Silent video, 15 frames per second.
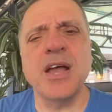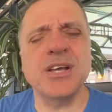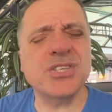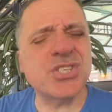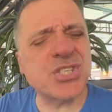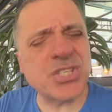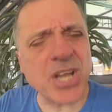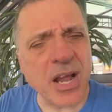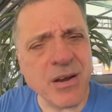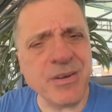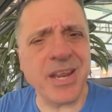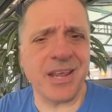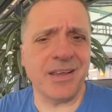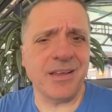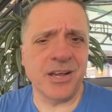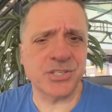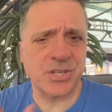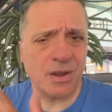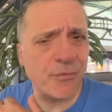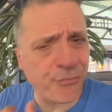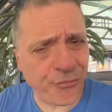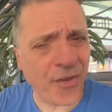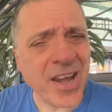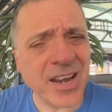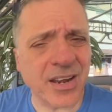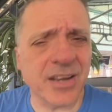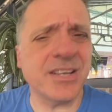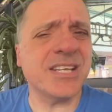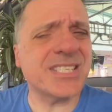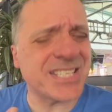
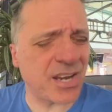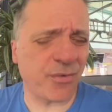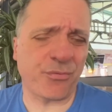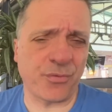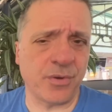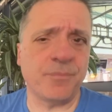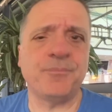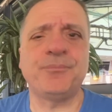Finland is different.